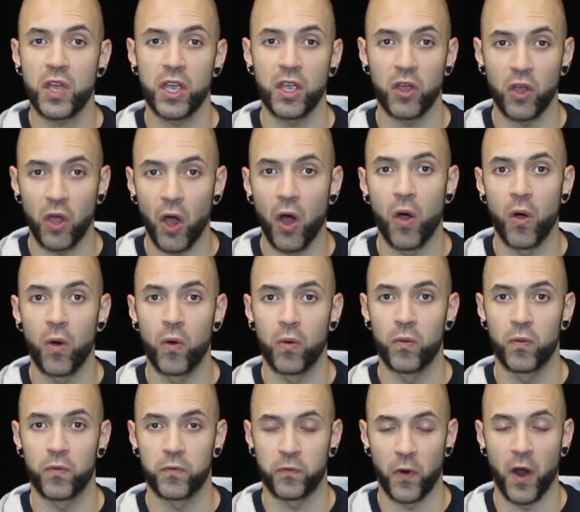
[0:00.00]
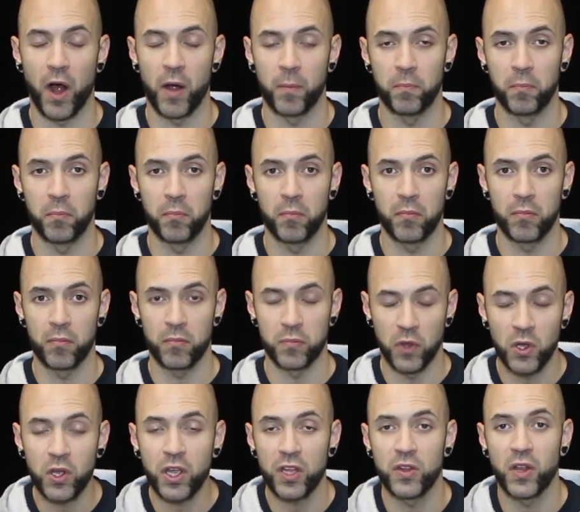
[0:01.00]
can go from
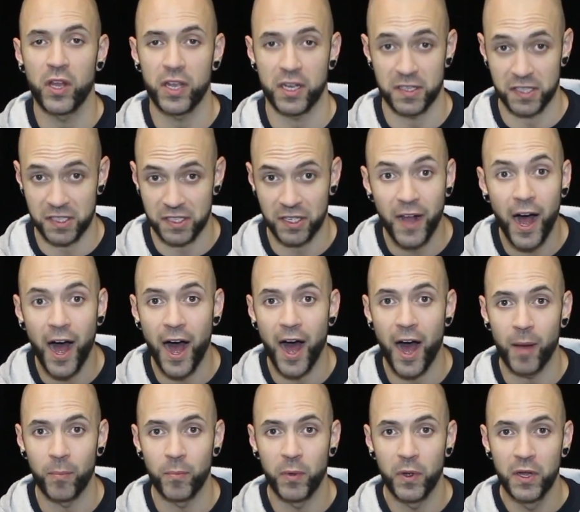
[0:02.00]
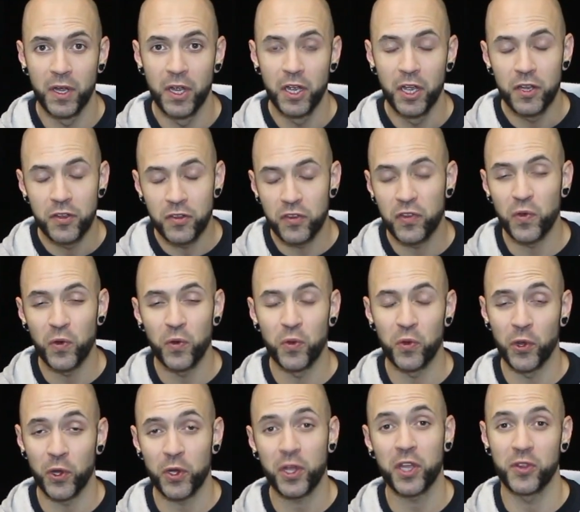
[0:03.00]
looking like a slob to
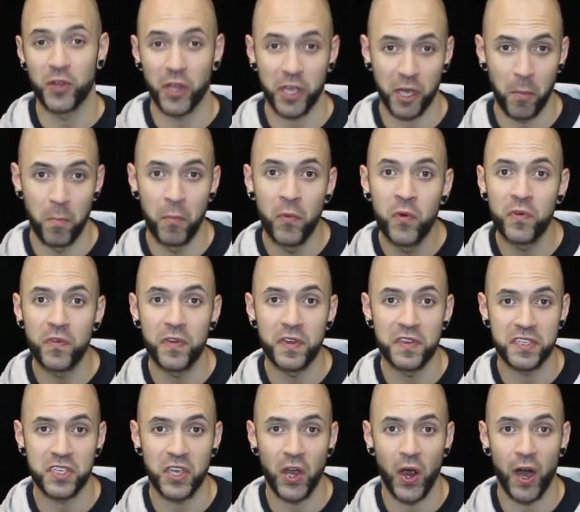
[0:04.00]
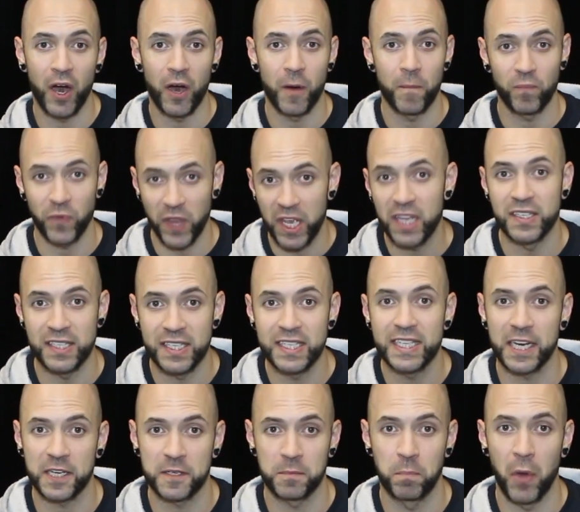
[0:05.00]
looking like a movie star in
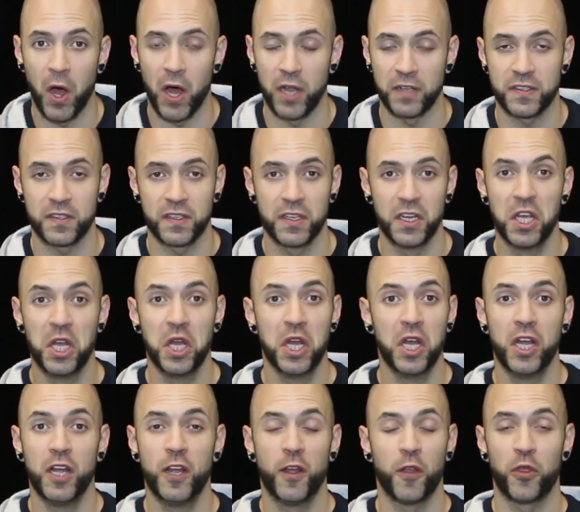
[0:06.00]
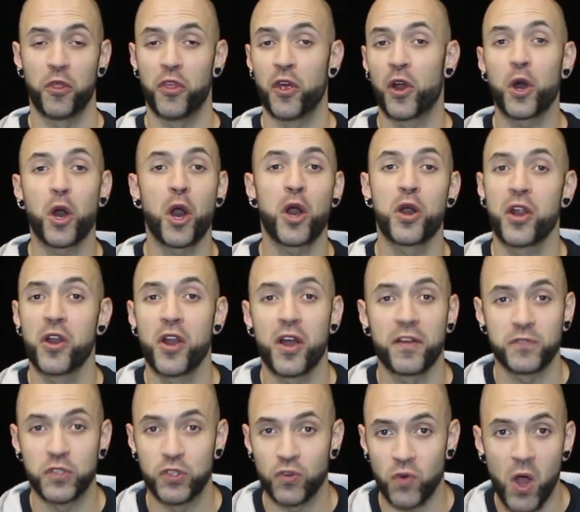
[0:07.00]
six months. There aren't
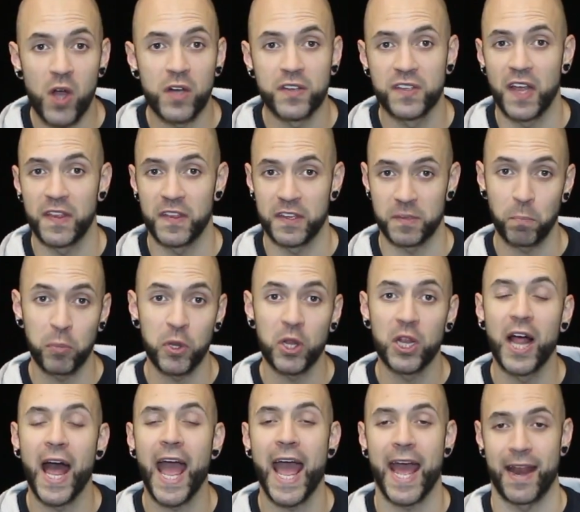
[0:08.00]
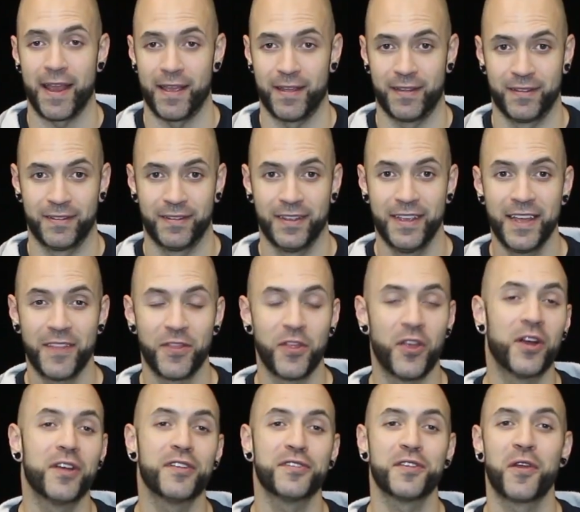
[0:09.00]
enough drugs on this planet.
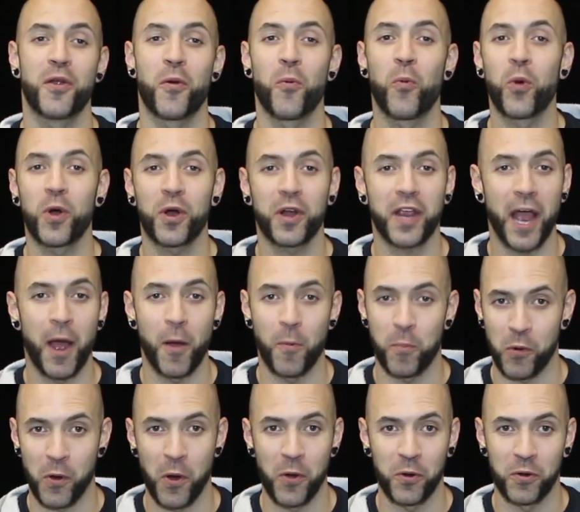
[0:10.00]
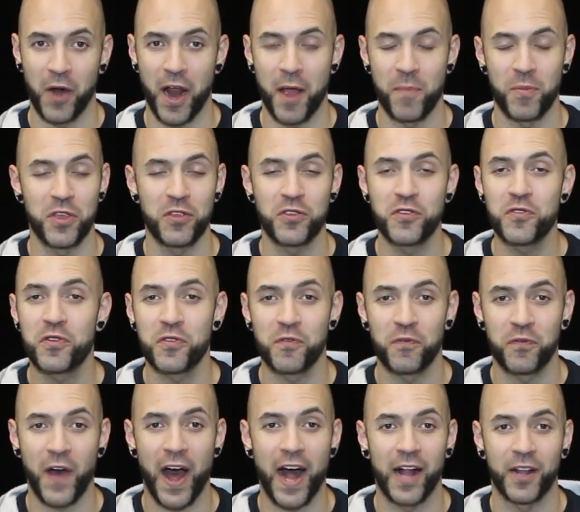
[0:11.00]
There isn't a workout program that you
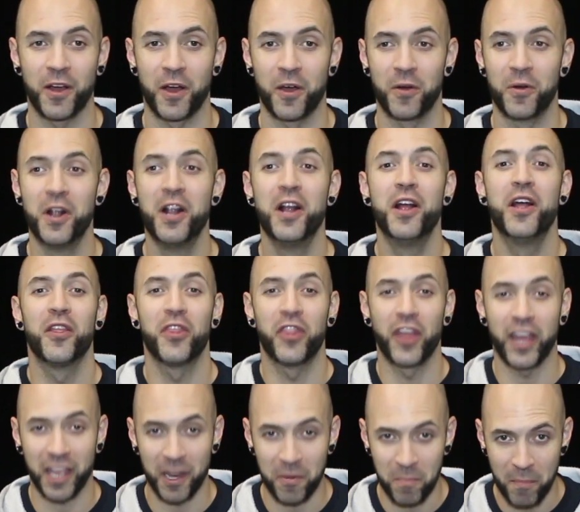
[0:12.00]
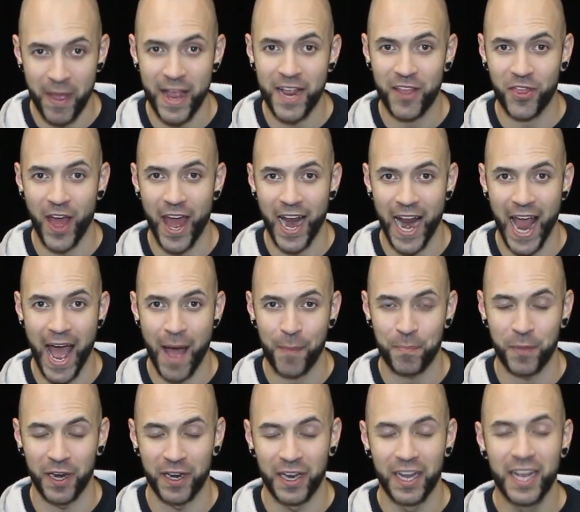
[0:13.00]
could follow that can make that
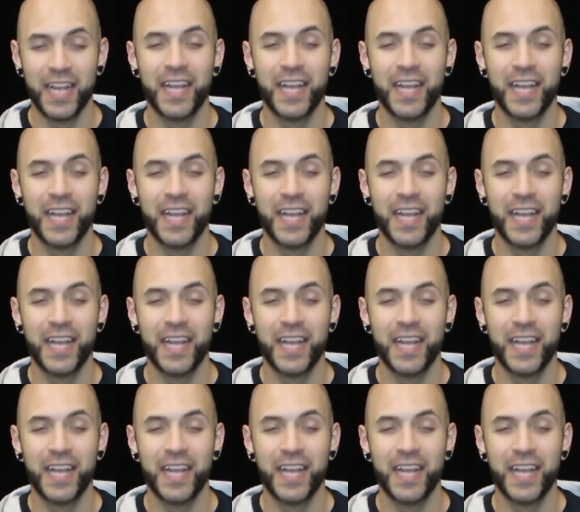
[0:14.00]
happen.